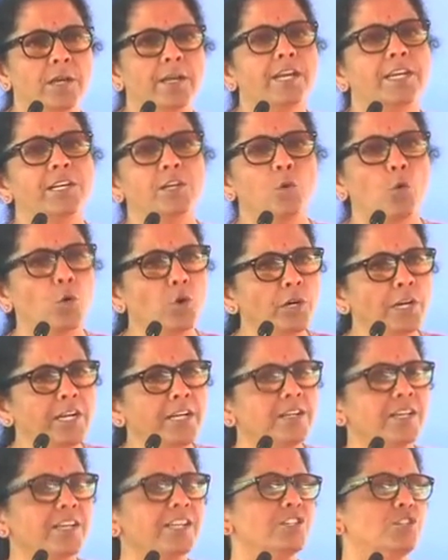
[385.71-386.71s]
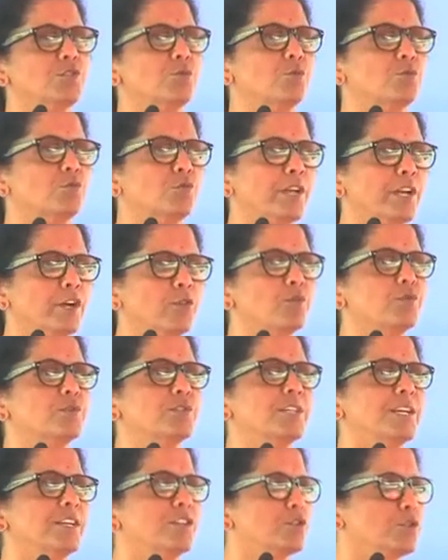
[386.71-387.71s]
It only takes you to
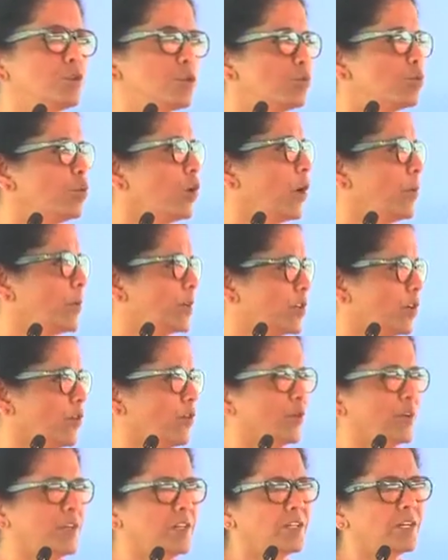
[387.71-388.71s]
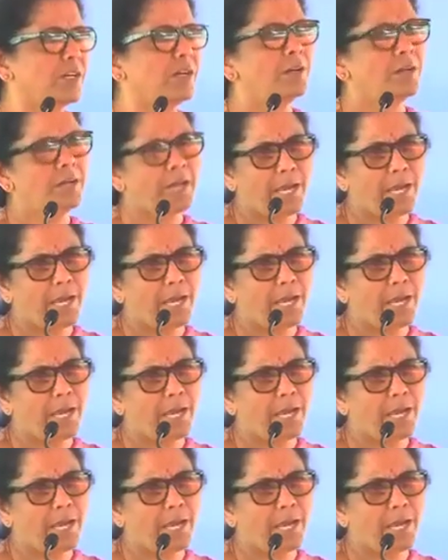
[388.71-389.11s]
negotiate through Government of India,